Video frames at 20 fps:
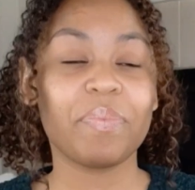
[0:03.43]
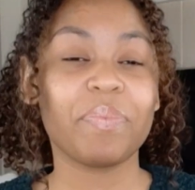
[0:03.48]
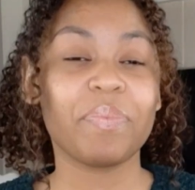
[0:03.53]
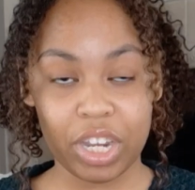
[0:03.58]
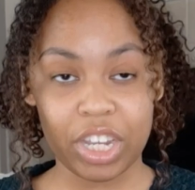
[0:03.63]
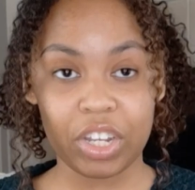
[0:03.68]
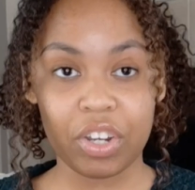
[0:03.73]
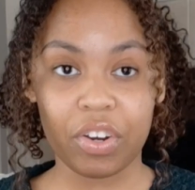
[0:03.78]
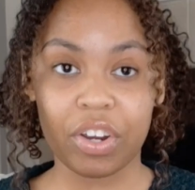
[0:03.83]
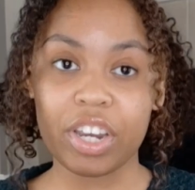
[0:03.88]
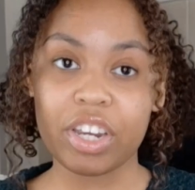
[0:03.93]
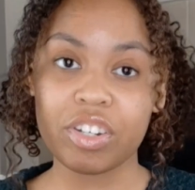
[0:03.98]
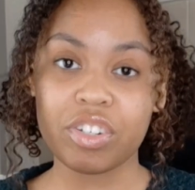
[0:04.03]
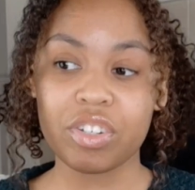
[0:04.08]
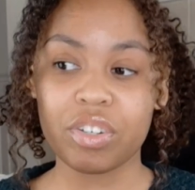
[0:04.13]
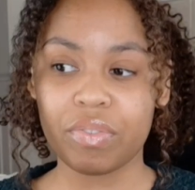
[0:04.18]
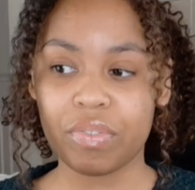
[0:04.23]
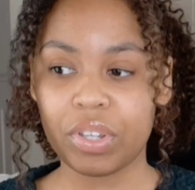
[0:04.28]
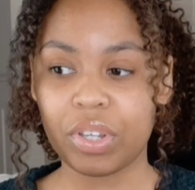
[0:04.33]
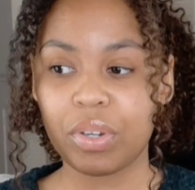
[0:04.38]
In your
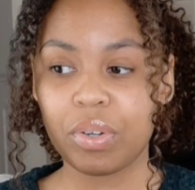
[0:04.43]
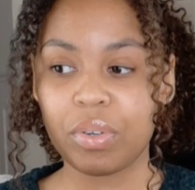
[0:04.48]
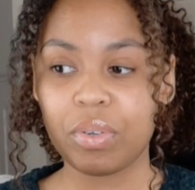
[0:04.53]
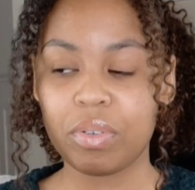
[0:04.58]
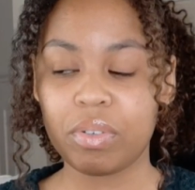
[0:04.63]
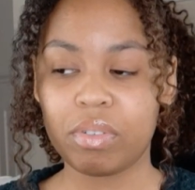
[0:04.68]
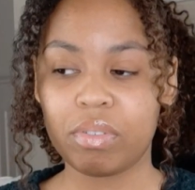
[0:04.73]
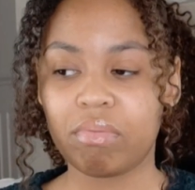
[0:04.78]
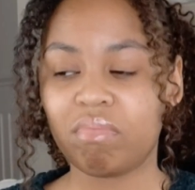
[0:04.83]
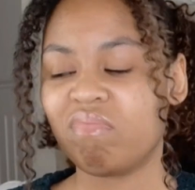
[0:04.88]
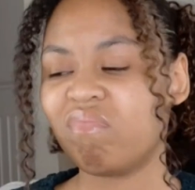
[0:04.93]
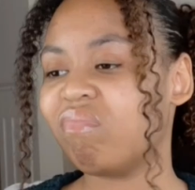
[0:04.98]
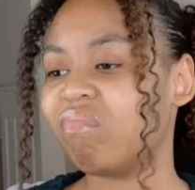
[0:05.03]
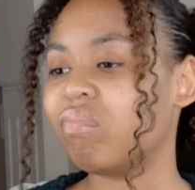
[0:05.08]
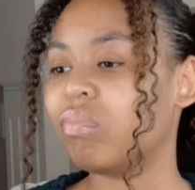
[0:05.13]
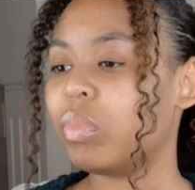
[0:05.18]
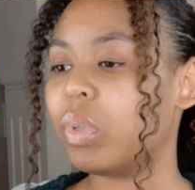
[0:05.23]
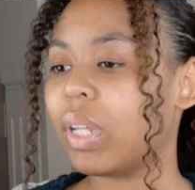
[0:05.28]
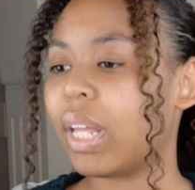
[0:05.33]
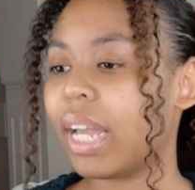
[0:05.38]
interview,
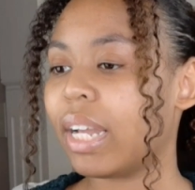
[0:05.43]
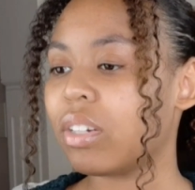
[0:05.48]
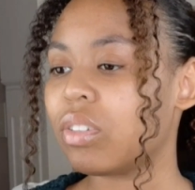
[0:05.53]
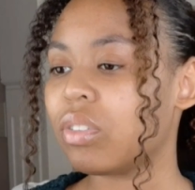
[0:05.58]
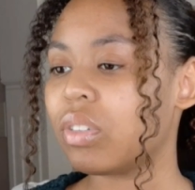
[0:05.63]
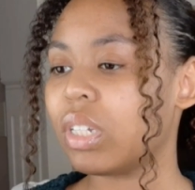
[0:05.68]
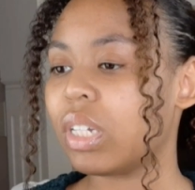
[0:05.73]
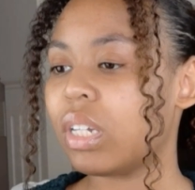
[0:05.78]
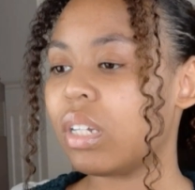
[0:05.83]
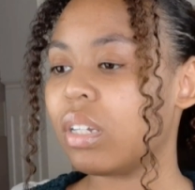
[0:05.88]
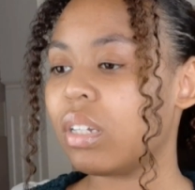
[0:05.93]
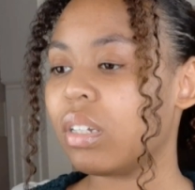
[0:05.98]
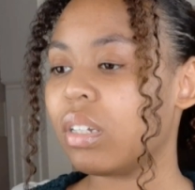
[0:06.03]
well, actually,